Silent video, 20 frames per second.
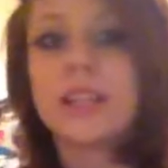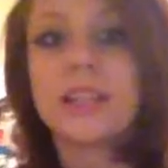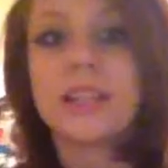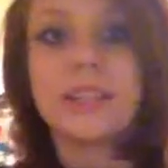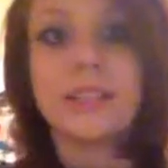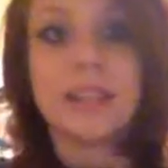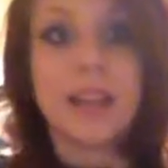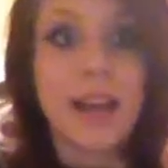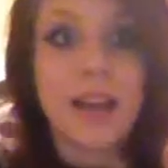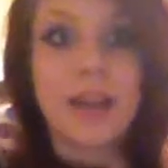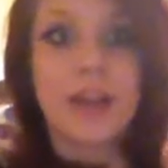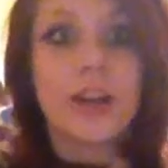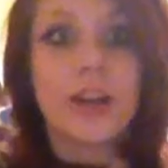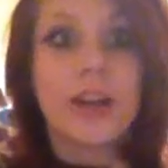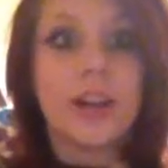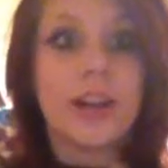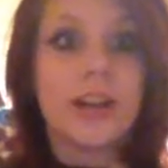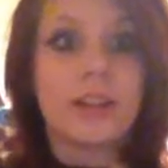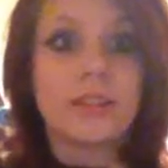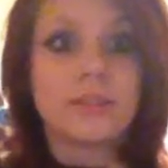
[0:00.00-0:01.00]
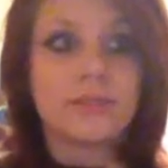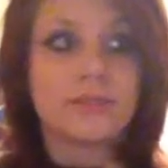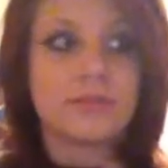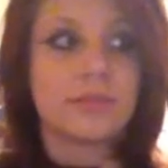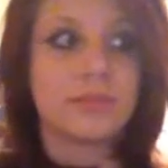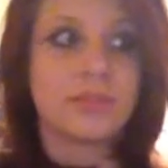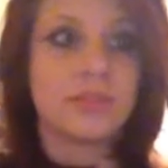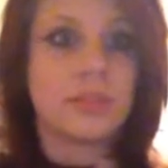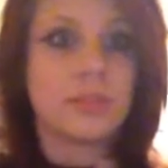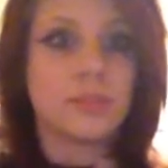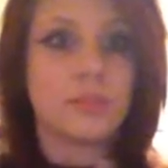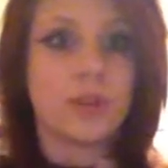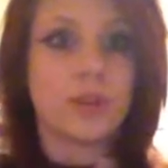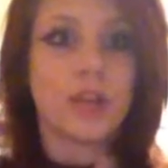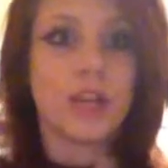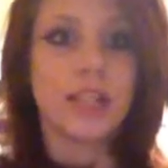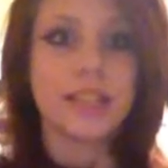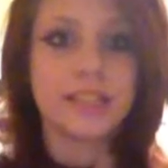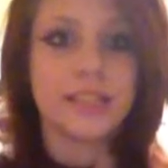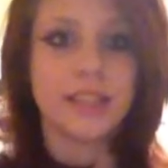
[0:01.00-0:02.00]
to dye her hair some
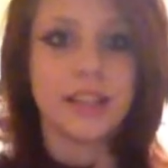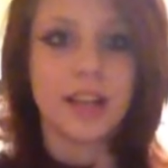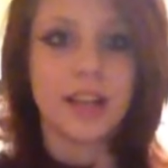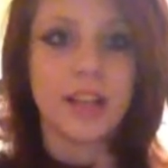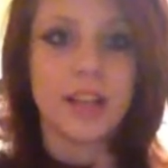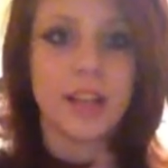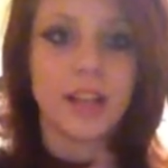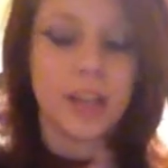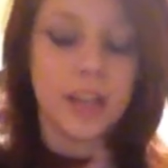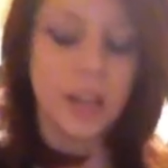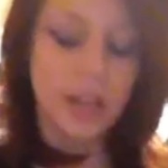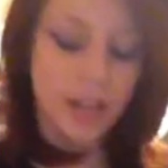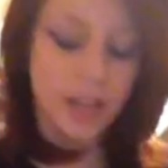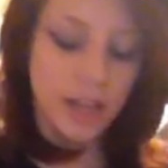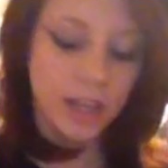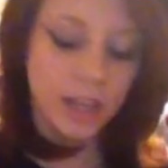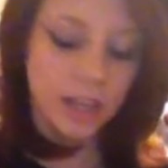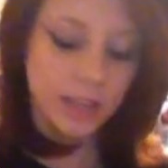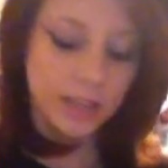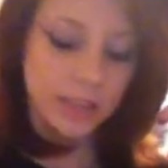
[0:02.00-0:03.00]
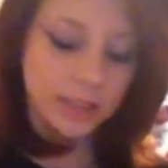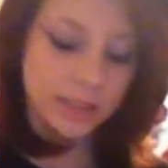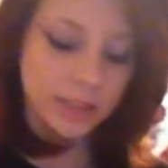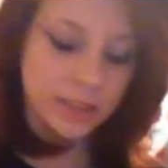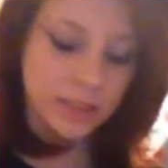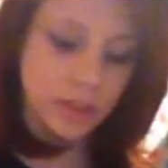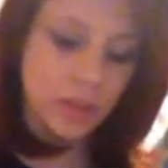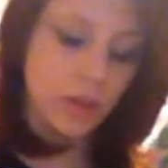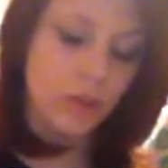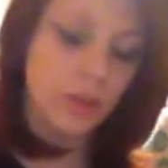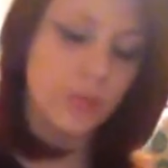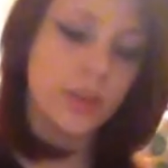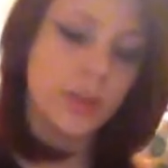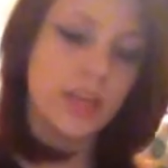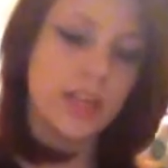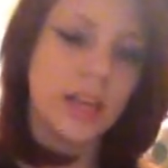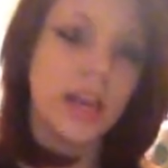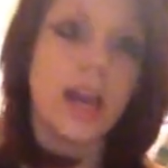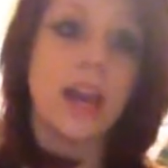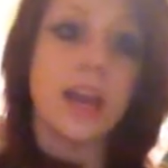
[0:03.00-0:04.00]
crazy color. So,
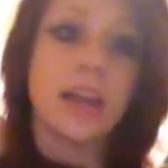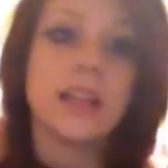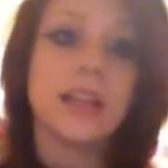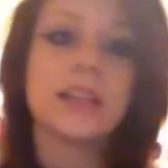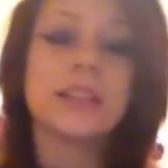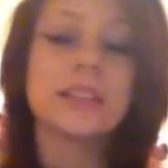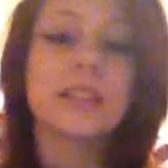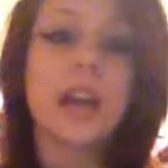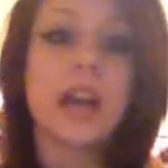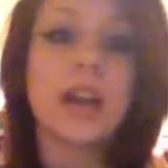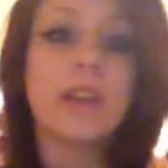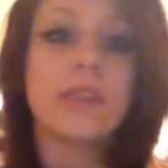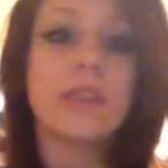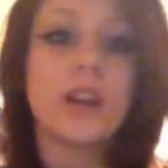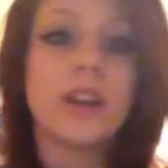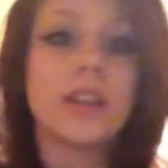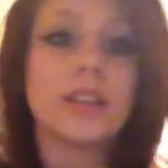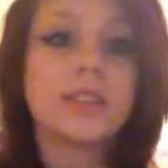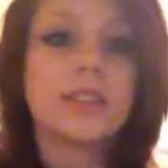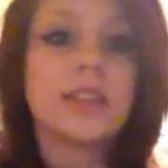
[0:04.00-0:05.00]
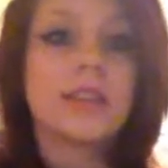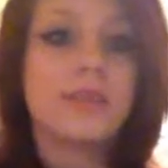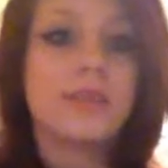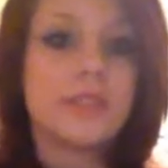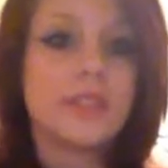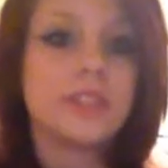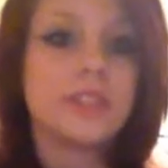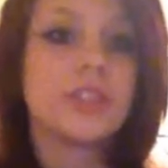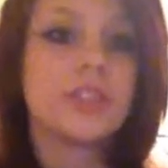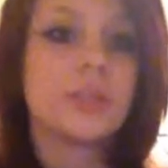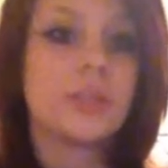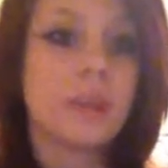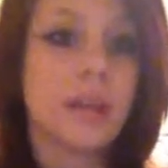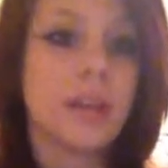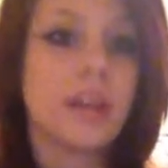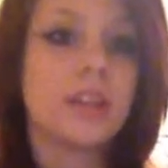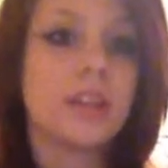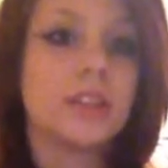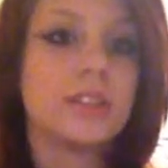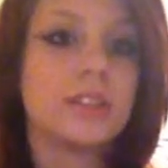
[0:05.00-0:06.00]
yeah, it is kind of hard to convince your
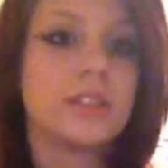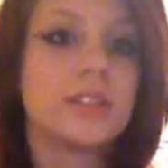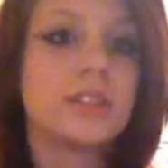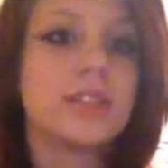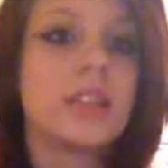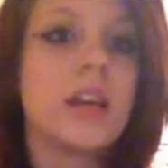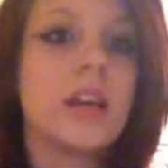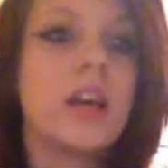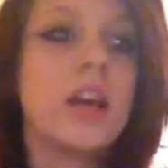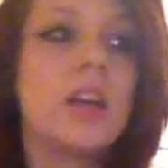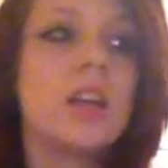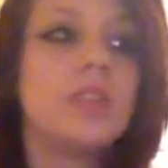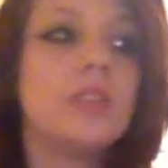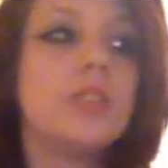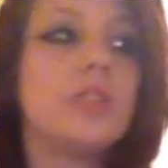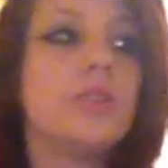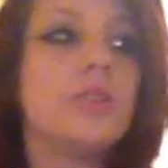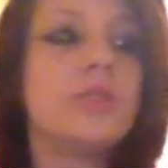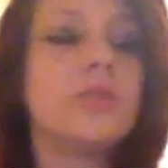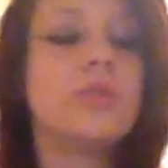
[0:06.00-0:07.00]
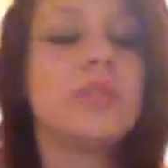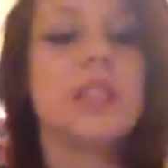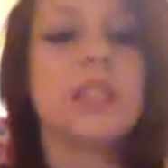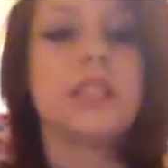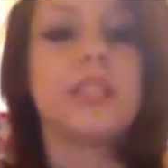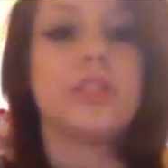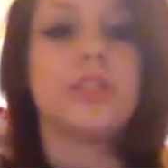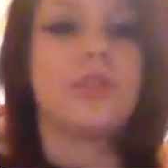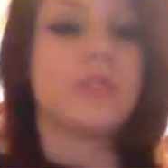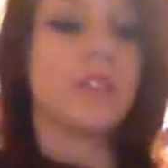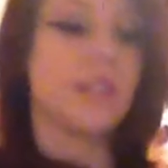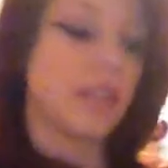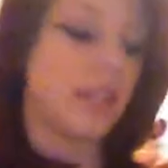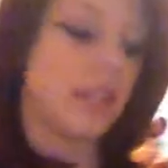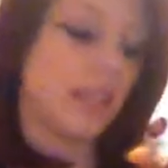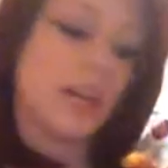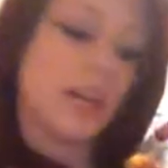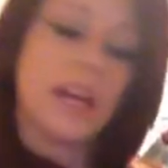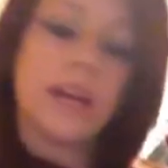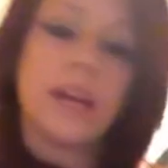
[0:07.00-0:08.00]
parents to let you
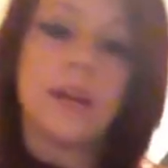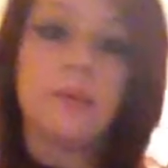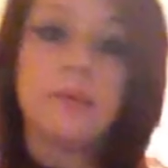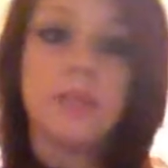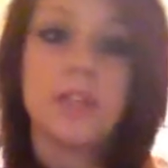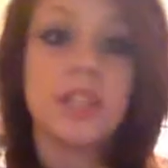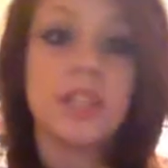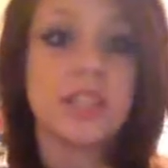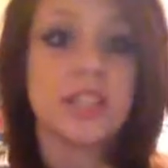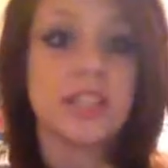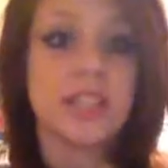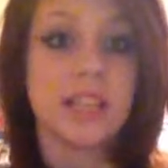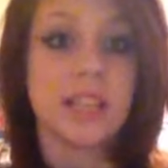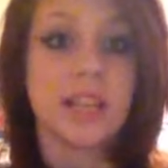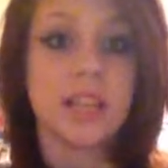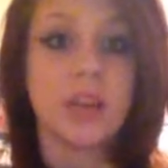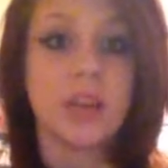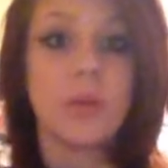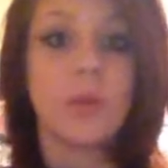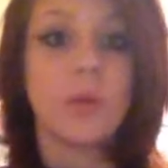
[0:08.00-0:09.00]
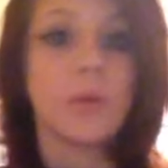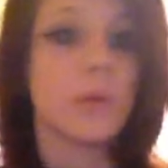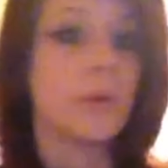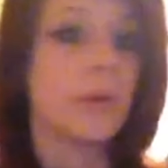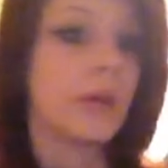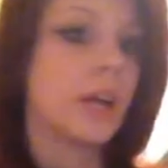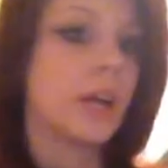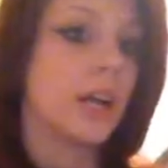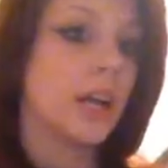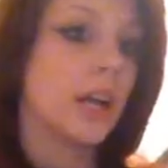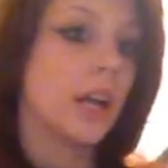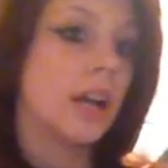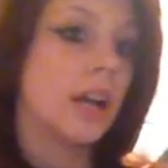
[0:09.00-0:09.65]
get a piercing or